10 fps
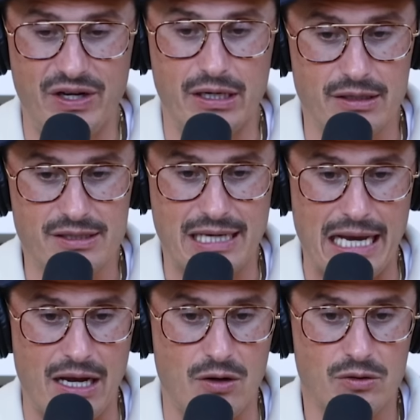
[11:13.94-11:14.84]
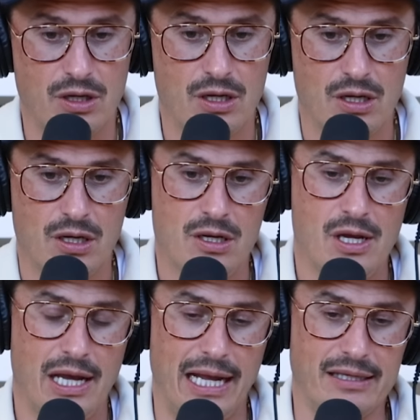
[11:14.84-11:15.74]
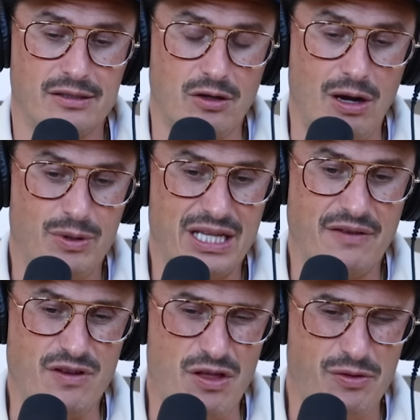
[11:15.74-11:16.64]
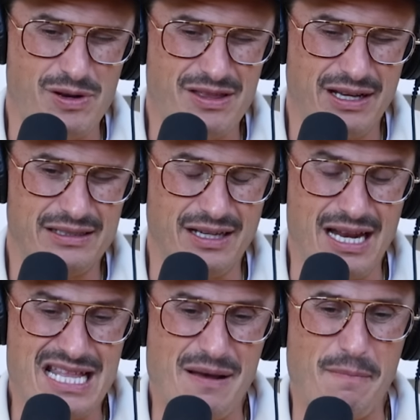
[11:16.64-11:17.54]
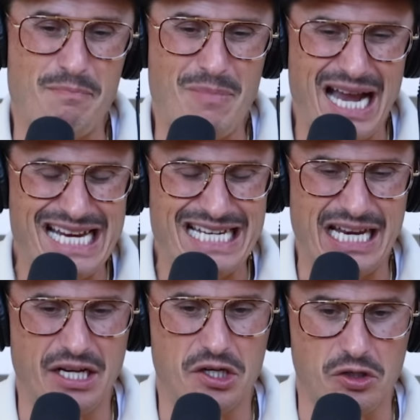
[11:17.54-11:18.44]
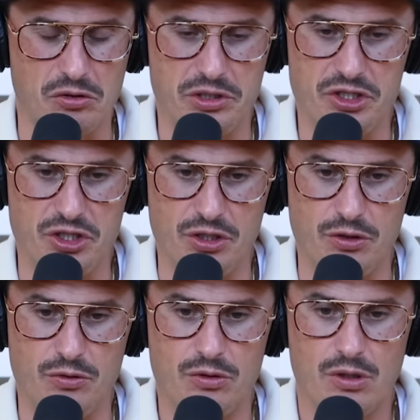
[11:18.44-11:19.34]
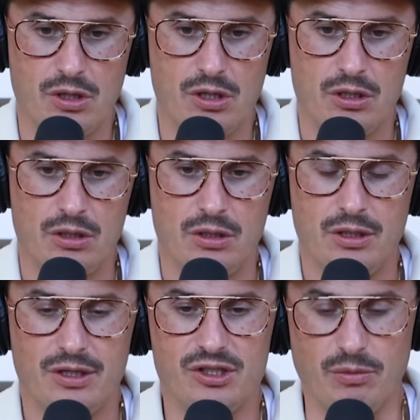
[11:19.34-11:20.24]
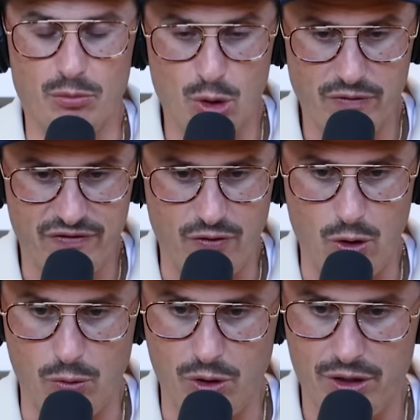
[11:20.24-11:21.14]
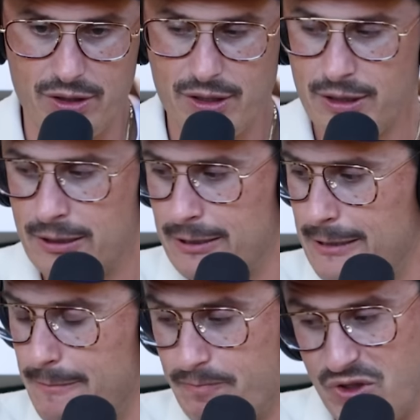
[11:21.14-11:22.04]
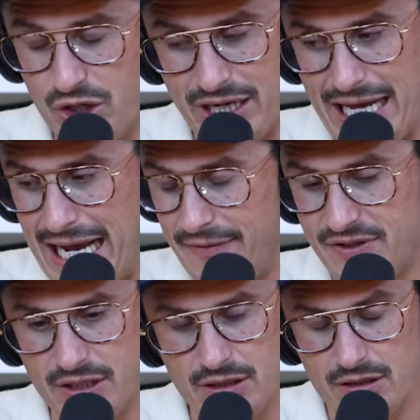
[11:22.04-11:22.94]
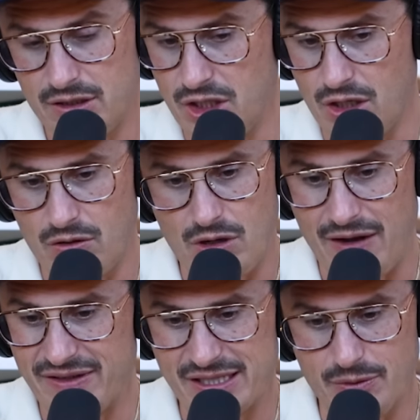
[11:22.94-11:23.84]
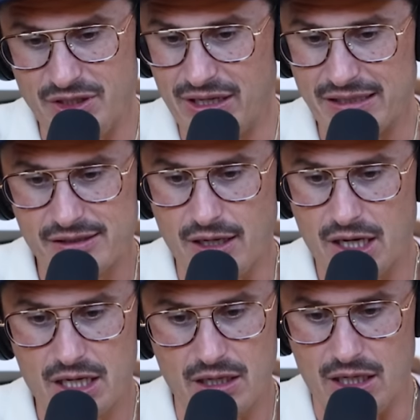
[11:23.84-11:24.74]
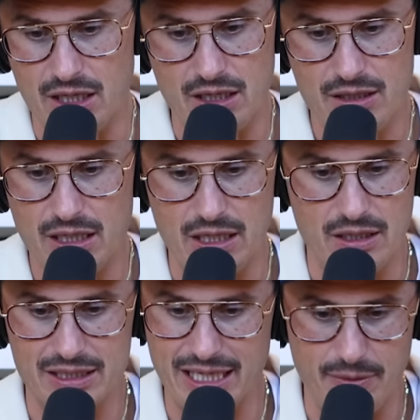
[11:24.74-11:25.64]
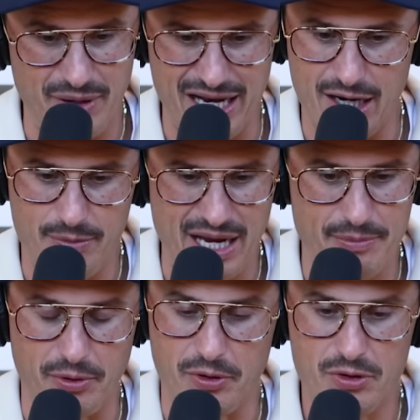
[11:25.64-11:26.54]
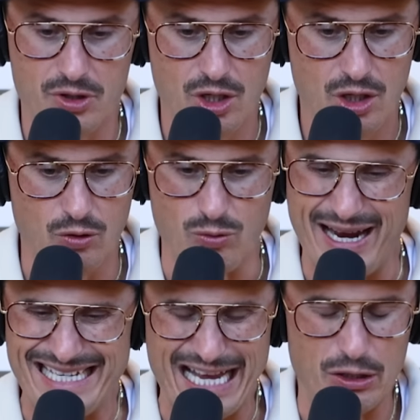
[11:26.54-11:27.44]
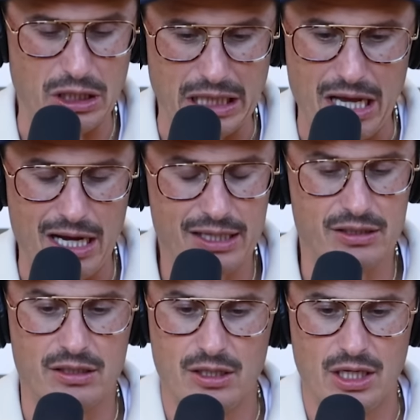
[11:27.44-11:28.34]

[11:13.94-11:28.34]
figure this out. And so I want to give you three things today that might encourage you to move forward. You're going to have to, you know, obviously when you get stuck, uh, uh, get a pen and a paper, write down a lot.